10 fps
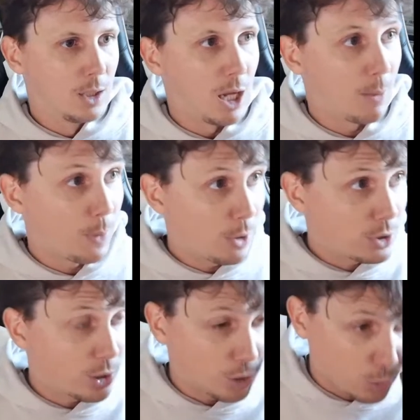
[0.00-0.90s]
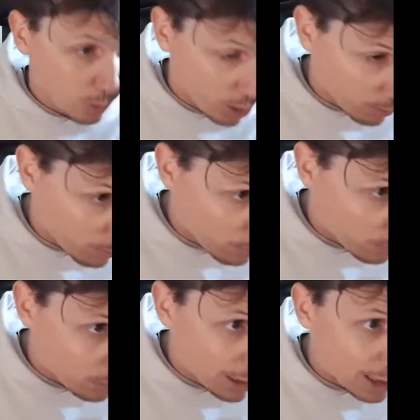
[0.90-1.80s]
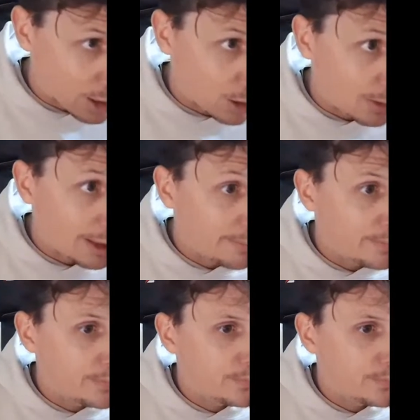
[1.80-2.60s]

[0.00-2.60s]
I'll post their Twitter link to it.